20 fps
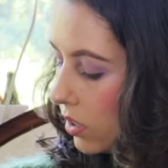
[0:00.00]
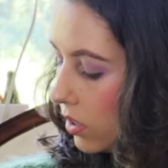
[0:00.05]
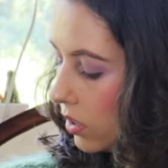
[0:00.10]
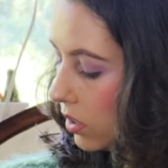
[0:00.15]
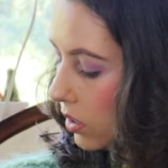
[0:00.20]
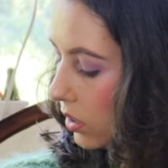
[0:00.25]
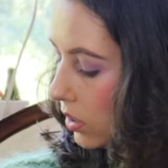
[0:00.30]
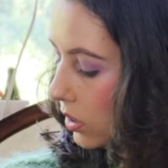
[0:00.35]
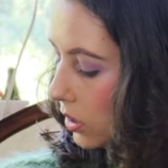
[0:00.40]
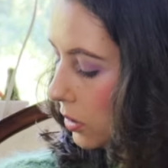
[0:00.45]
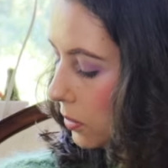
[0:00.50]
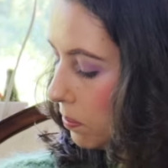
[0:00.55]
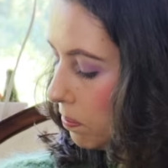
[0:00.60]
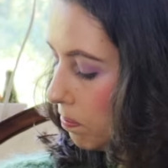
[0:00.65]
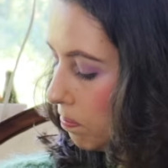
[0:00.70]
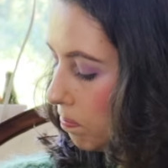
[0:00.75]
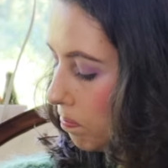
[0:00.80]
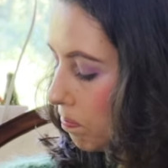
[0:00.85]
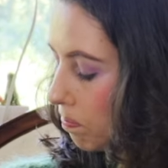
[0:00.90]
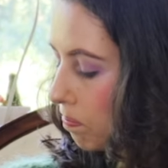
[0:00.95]

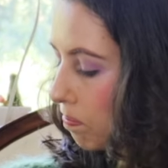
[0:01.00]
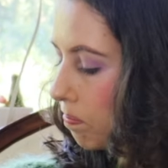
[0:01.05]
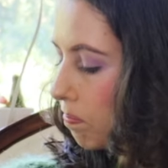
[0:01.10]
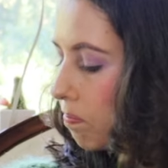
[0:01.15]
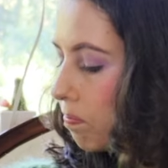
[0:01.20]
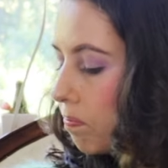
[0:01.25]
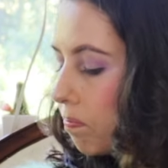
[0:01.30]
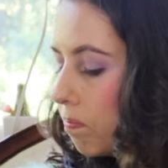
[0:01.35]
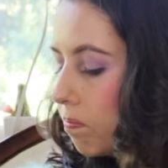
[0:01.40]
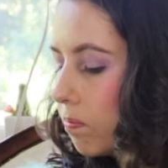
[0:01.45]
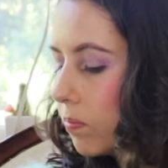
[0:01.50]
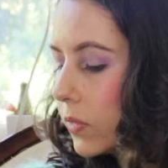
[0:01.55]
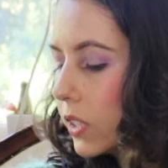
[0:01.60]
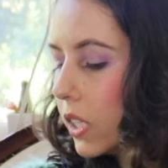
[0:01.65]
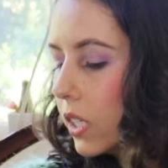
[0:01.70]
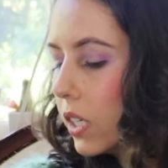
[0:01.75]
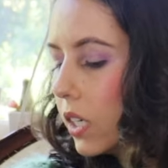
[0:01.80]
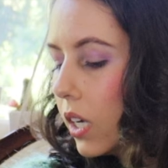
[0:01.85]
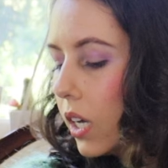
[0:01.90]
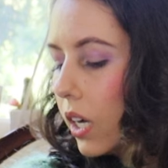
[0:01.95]
I
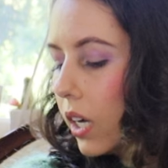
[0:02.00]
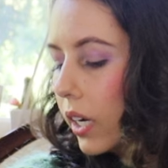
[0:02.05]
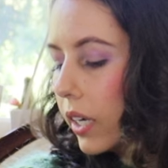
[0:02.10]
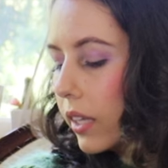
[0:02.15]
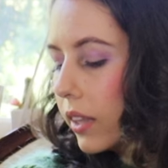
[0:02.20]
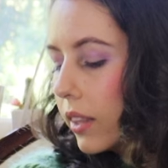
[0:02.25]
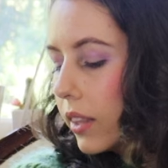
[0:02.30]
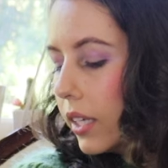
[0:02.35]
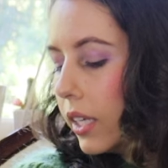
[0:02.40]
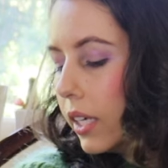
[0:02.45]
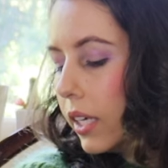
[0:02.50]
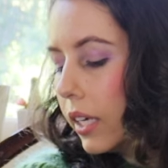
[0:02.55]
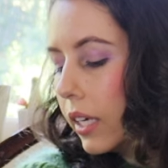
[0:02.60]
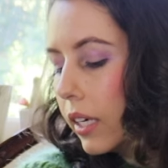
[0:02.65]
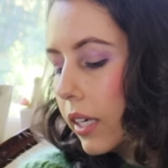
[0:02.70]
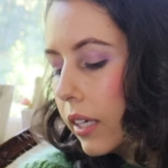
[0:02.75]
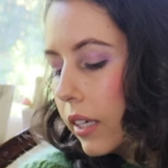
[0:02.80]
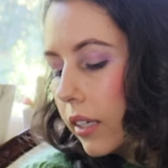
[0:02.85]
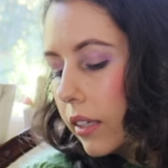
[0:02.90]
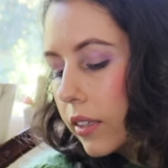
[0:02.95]

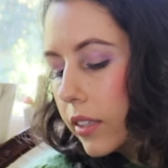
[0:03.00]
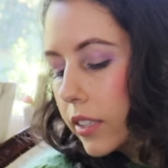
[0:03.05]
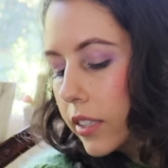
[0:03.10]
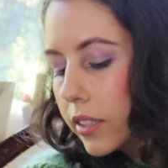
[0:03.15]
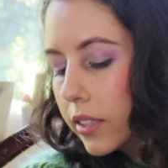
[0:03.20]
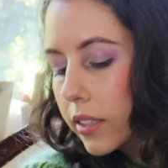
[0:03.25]
think